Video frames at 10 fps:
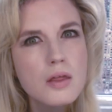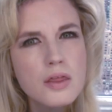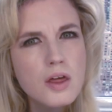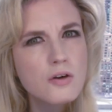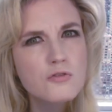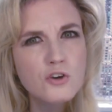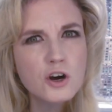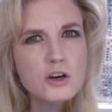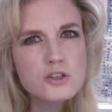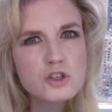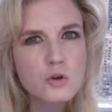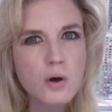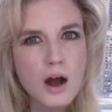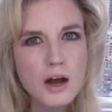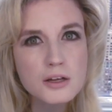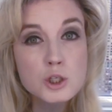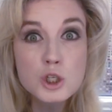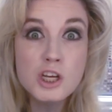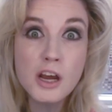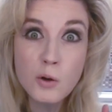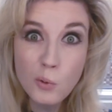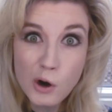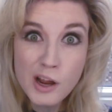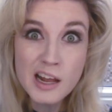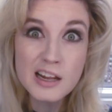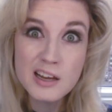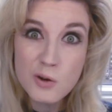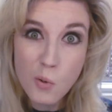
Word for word: The first Grudge did really